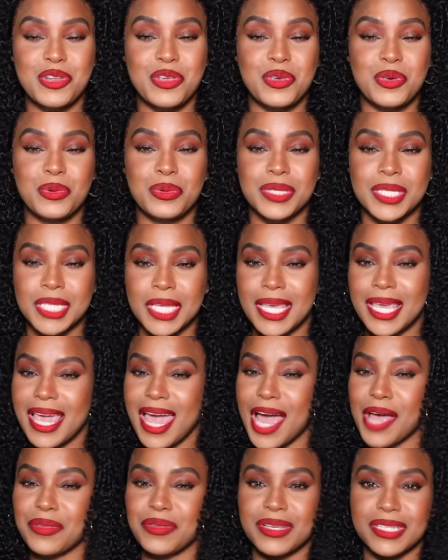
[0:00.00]
Do you see
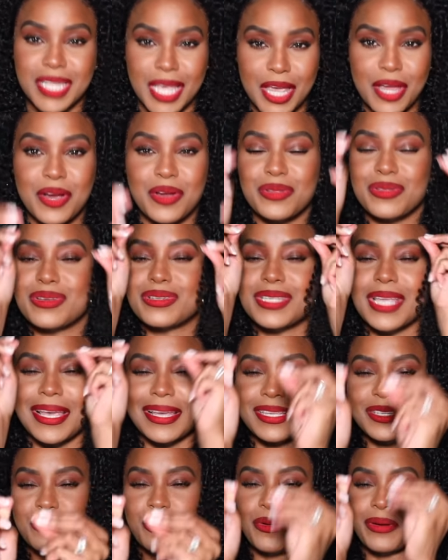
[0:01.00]
how this hair looks
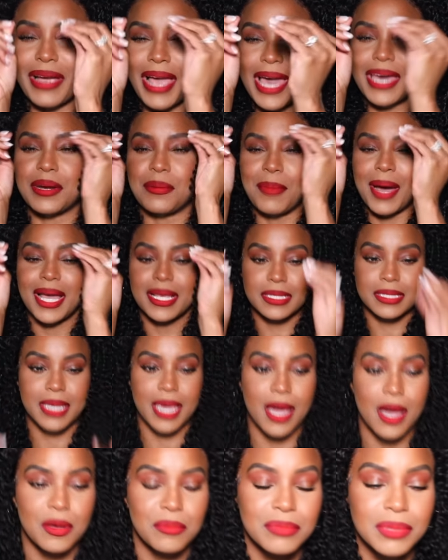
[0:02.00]
like it's growing out of my
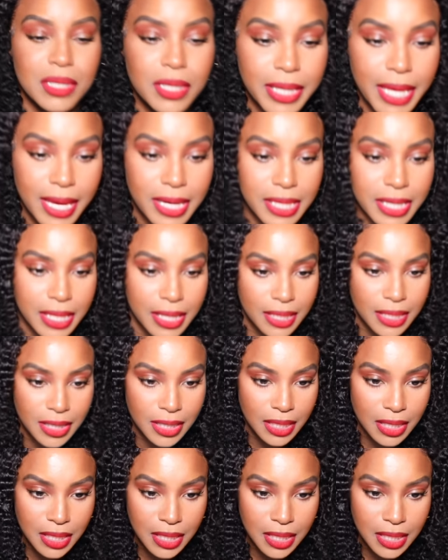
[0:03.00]
scalp? Look at it.